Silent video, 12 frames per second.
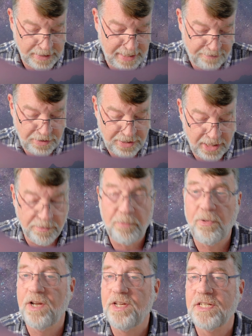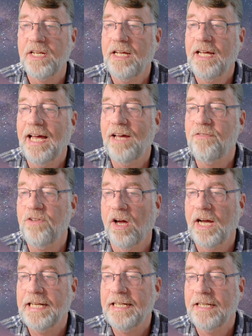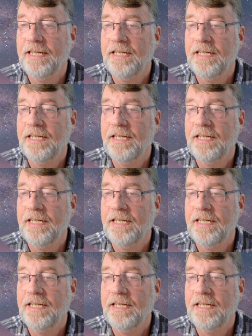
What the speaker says: And every time you press F9,